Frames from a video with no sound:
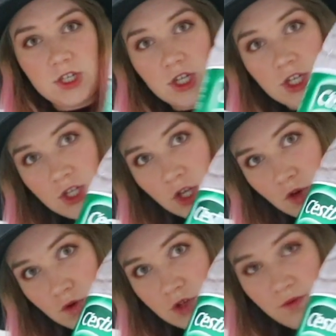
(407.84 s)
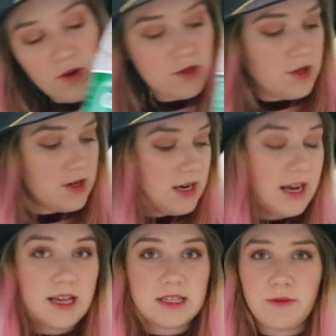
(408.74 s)
This huge water
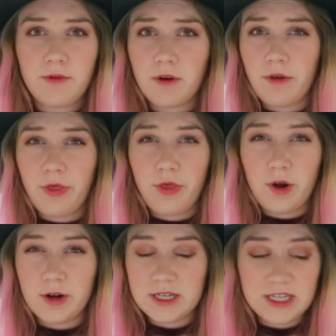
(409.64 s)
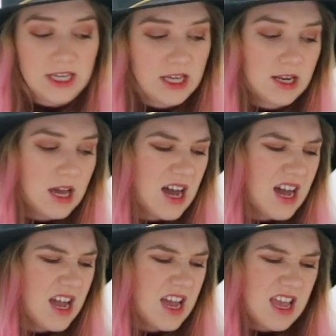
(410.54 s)
is for 13,
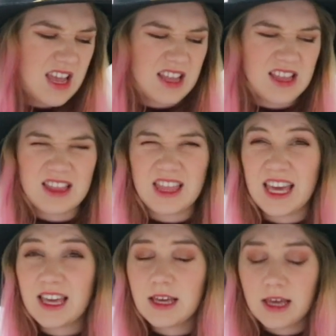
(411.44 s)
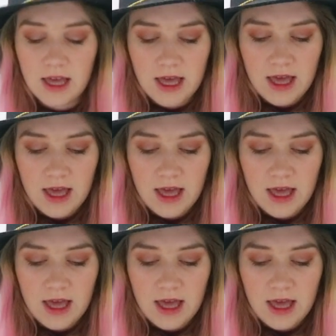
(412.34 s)
I think.